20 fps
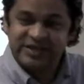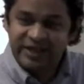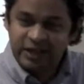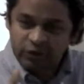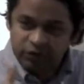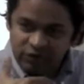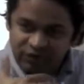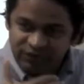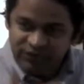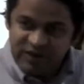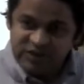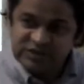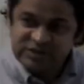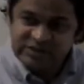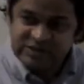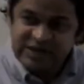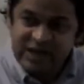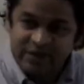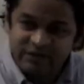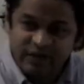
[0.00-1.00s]
data reveals
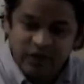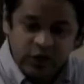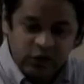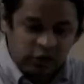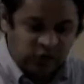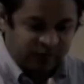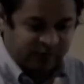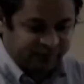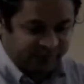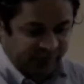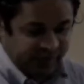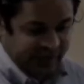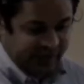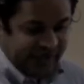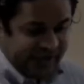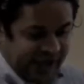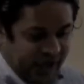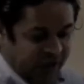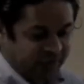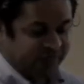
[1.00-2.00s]
itself, you
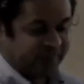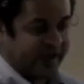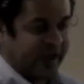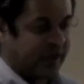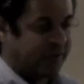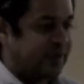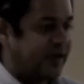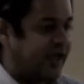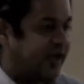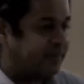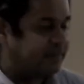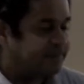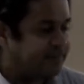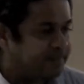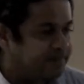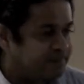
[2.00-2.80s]
further clarify a plan.